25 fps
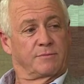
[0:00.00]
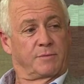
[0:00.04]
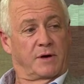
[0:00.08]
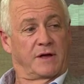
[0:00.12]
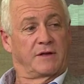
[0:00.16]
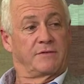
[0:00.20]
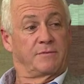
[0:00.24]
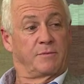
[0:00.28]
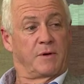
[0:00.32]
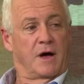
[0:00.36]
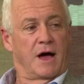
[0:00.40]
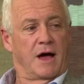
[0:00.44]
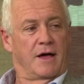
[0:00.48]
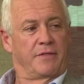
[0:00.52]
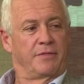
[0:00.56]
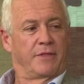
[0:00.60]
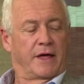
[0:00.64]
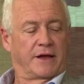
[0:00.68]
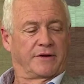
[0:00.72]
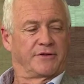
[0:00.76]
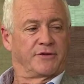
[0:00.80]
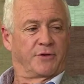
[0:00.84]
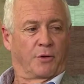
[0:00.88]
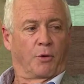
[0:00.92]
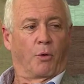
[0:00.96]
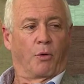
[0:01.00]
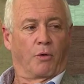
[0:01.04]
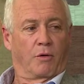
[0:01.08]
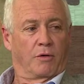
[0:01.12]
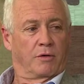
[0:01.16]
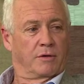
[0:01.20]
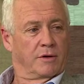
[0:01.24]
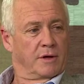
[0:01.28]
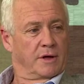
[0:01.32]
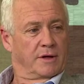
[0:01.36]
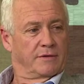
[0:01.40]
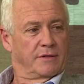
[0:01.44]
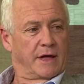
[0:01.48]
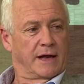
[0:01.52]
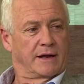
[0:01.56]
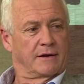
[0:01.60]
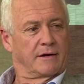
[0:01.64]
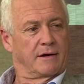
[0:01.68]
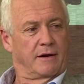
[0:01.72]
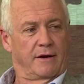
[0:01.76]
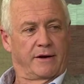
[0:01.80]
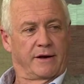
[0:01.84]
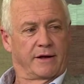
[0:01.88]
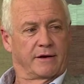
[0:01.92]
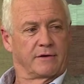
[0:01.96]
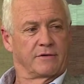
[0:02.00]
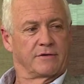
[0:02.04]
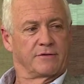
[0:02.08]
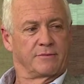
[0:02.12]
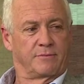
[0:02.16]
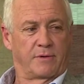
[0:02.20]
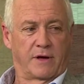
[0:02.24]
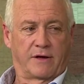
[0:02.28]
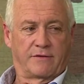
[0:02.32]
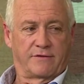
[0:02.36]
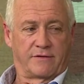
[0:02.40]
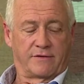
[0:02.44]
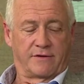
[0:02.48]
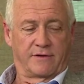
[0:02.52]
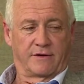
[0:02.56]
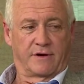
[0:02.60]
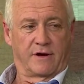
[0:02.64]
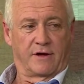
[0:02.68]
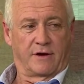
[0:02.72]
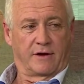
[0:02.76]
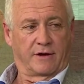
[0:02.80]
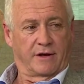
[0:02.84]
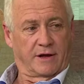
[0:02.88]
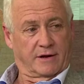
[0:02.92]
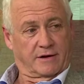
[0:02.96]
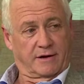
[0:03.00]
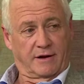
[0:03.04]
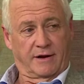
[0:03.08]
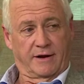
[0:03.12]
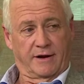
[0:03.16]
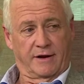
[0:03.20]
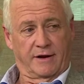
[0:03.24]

space behind that door. That clinical space that you go to get